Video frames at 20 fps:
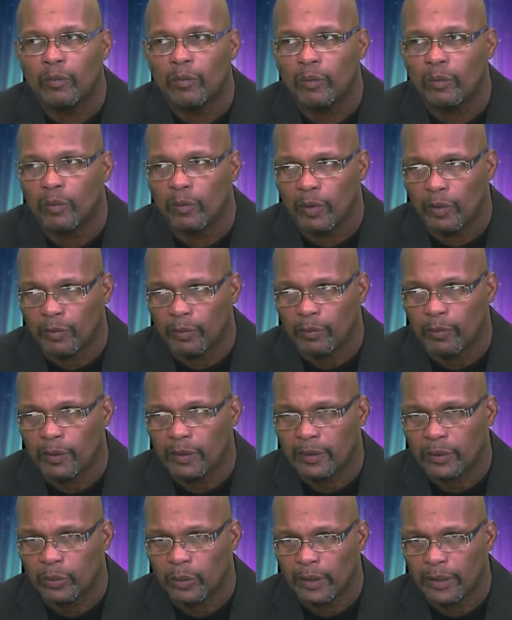with
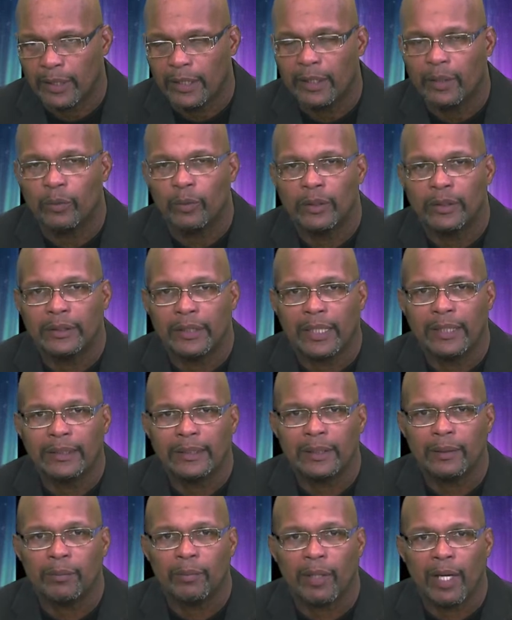Ms. Juanita with
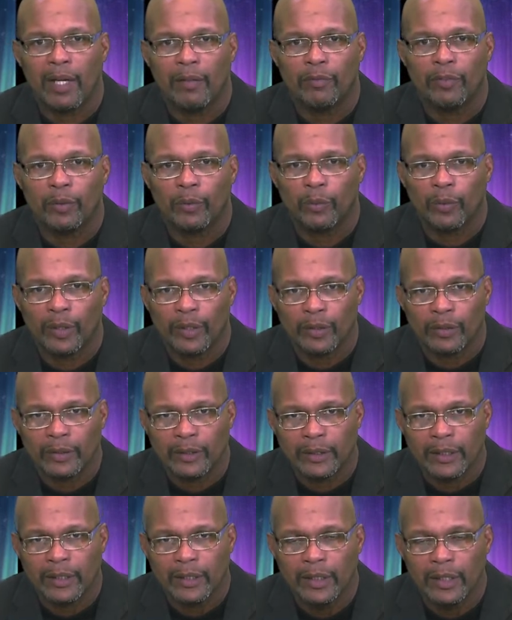J.C. Bradford
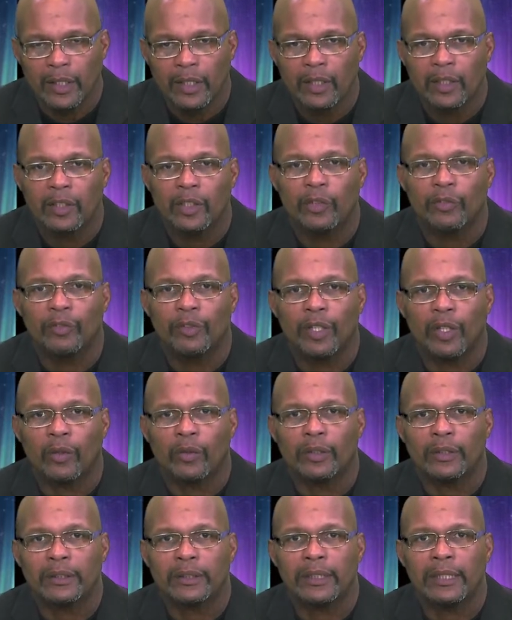Realty, you've
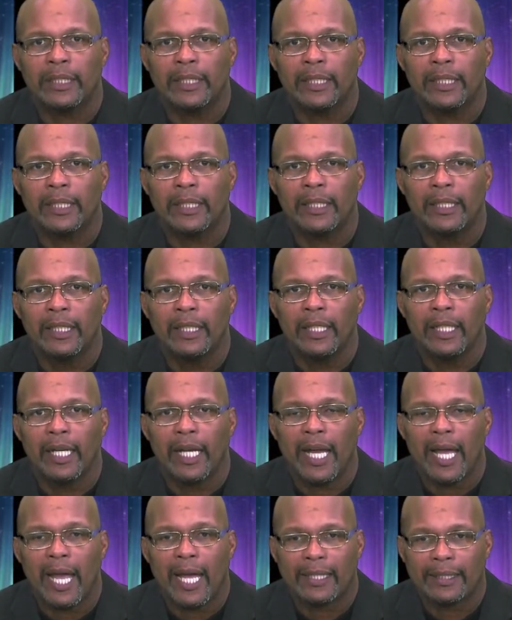noticed the
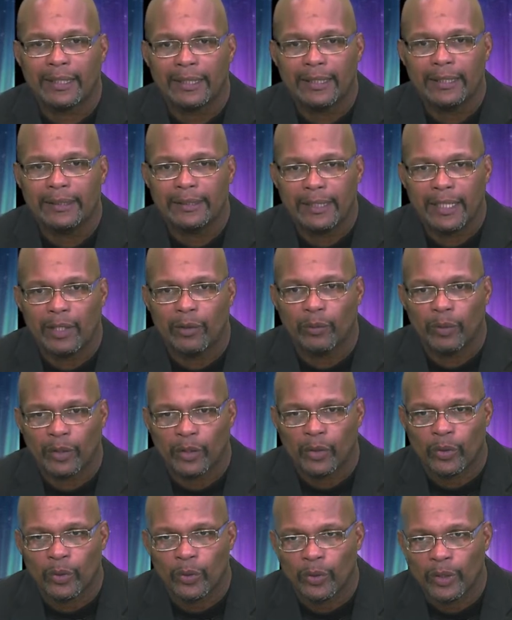athletes get
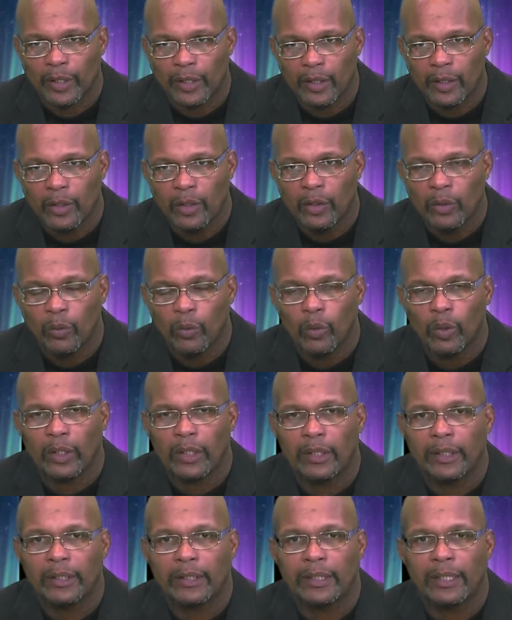recruited. One
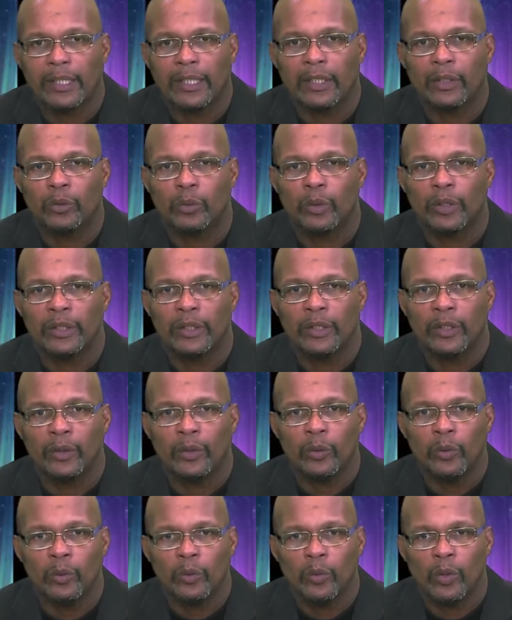of the things we
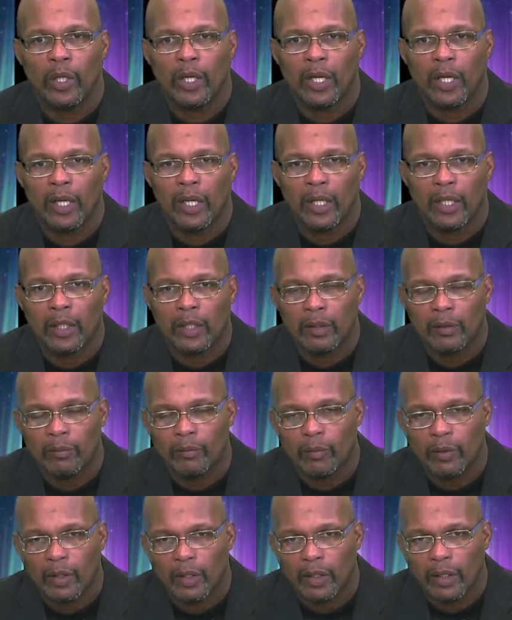do, or
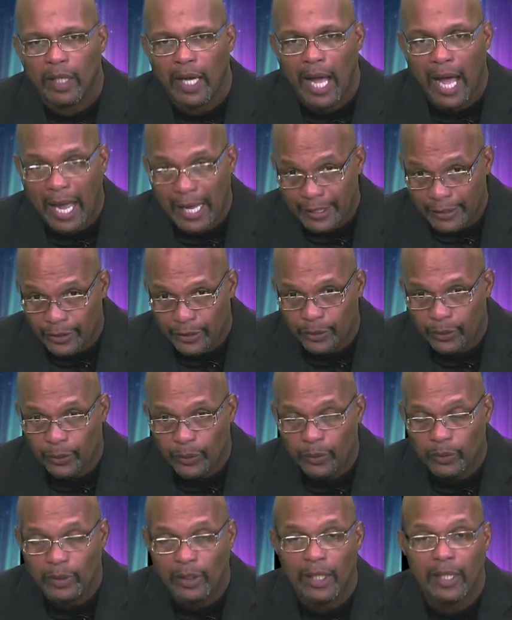I
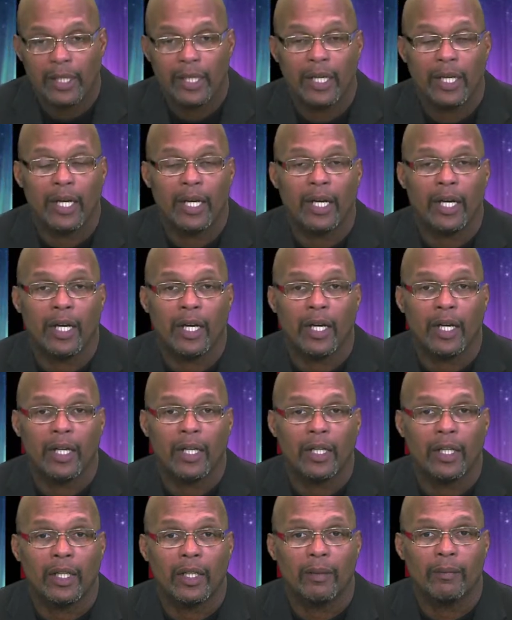do,
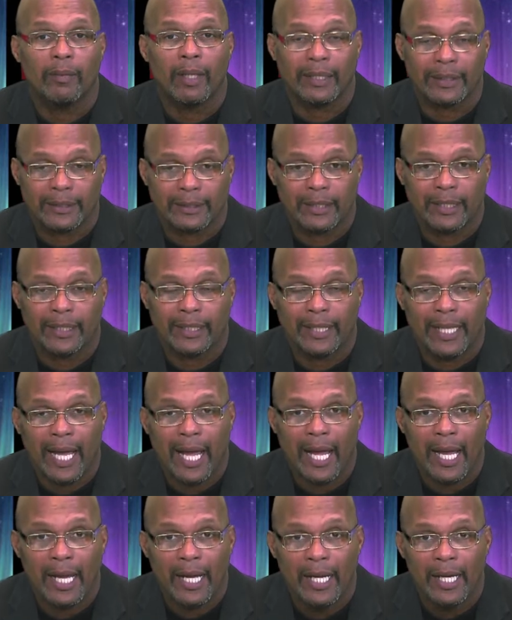my son and
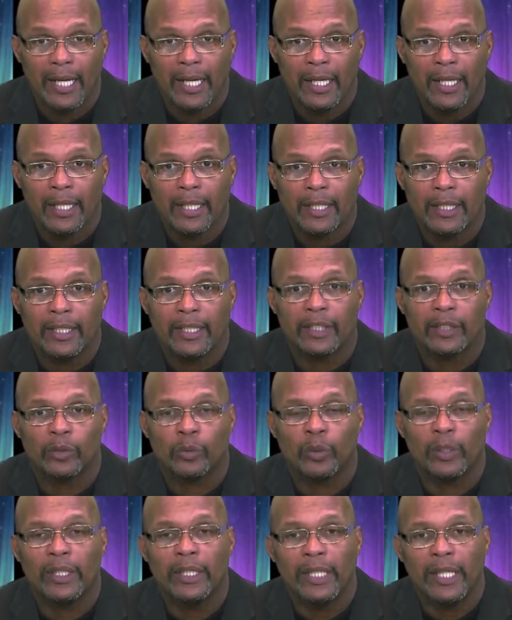I, is
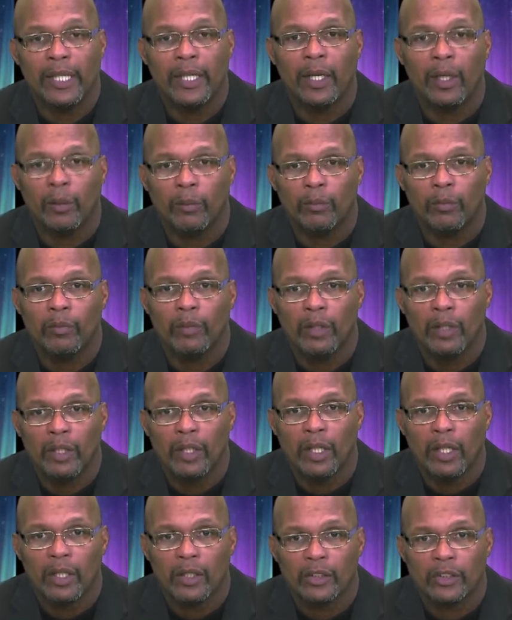we help
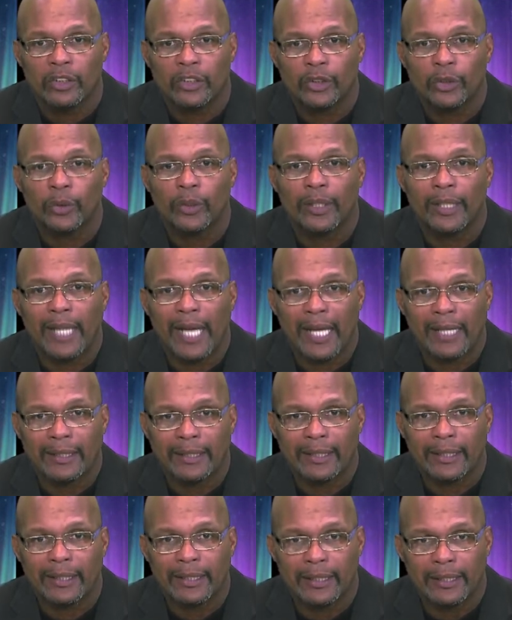student
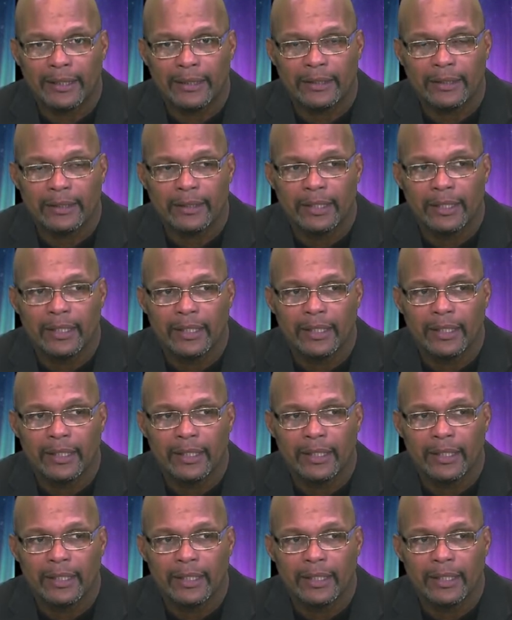athletes